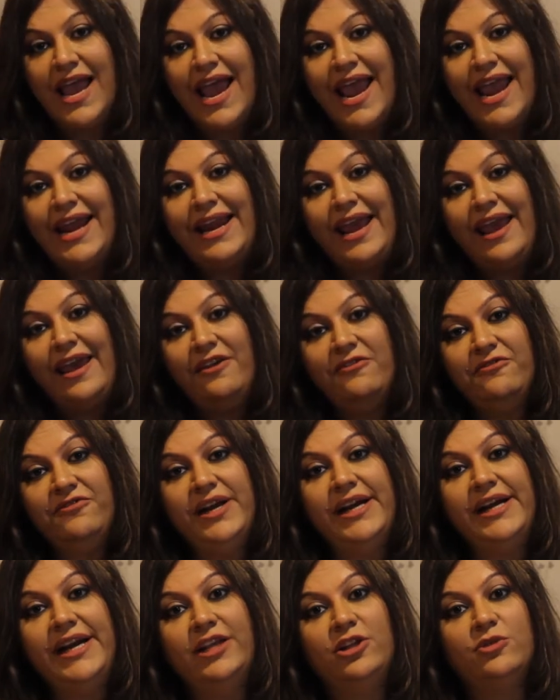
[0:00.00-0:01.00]
and
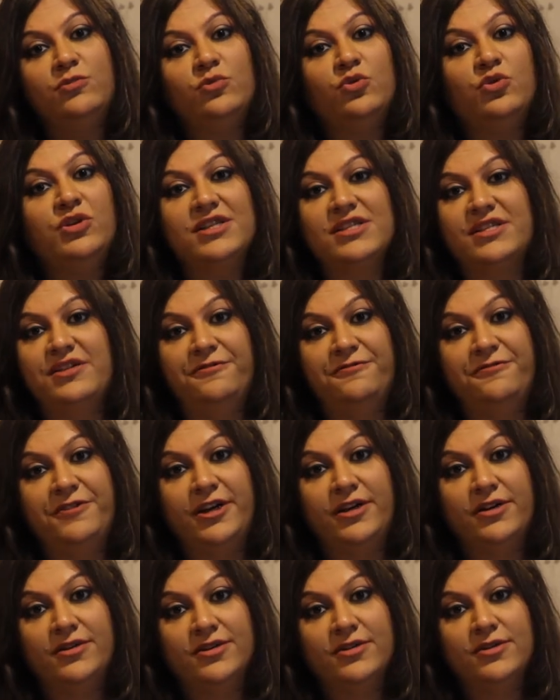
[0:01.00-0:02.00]
every day the moon is
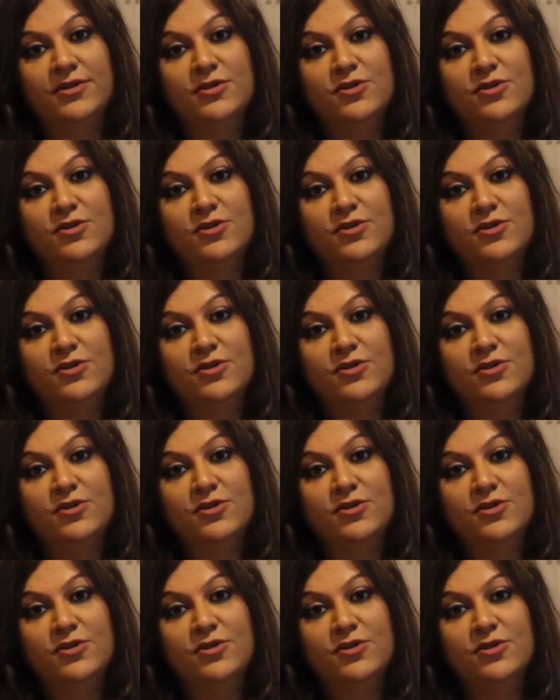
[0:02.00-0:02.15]
different.